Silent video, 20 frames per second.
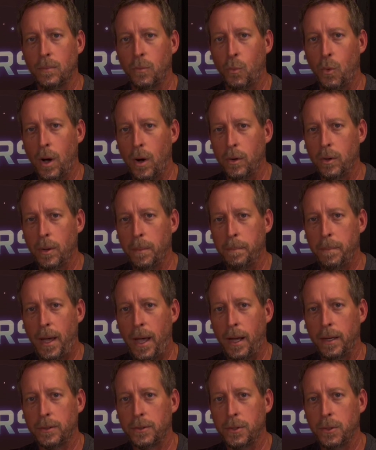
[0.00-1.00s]
Welcome
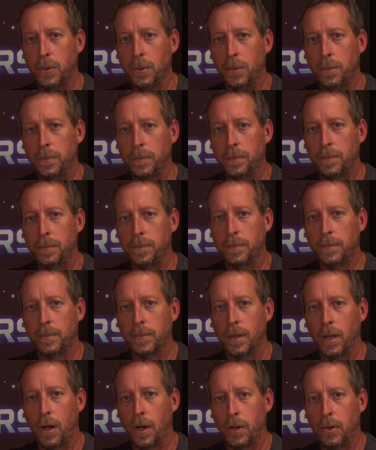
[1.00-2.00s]
back to
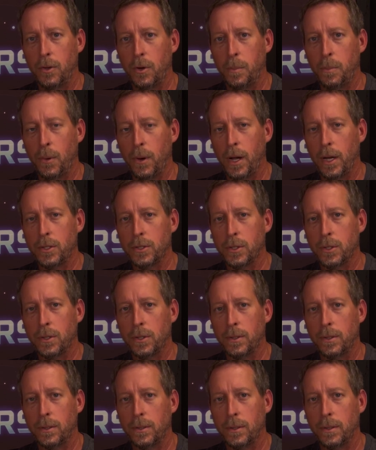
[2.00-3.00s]
Under Pressure,
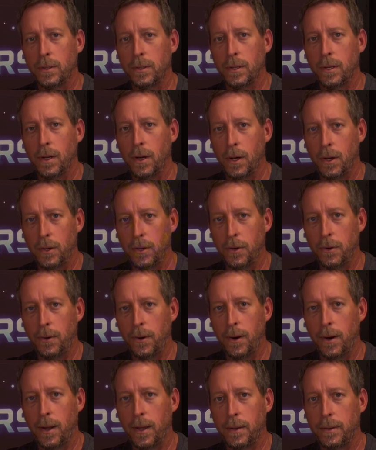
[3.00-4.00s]

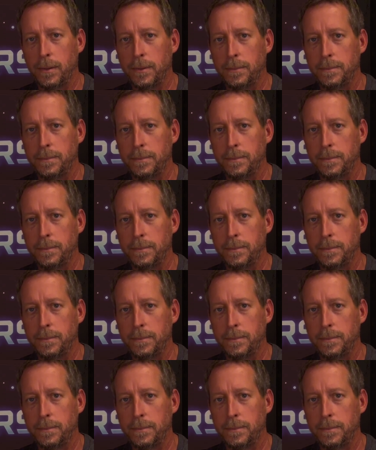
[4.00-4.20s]
Underground.